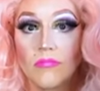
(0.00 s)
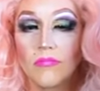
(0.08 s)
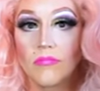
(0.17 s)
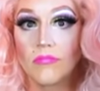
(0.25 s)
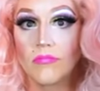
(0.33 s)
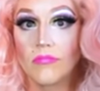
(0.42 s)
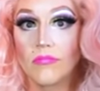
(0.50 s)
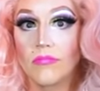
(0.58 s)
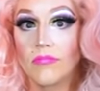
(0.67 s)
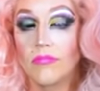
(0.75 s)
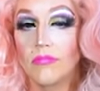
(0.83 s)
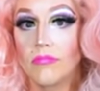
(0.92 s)

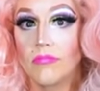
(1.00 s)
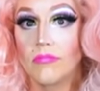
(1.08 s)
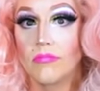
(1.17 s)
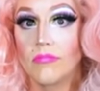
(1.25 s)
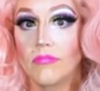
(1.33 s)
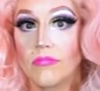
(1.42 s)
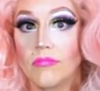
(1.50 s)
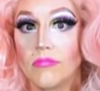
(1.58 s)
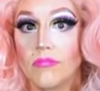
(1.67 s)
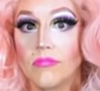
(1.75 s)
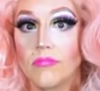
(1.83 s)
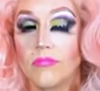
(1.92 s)

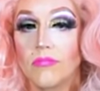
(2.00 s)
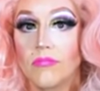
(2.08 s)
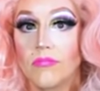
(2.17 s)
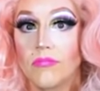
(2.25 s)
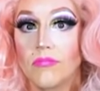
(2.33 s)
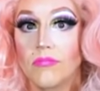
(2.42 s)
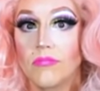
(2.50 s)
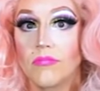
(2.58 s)
This person isn't speaking.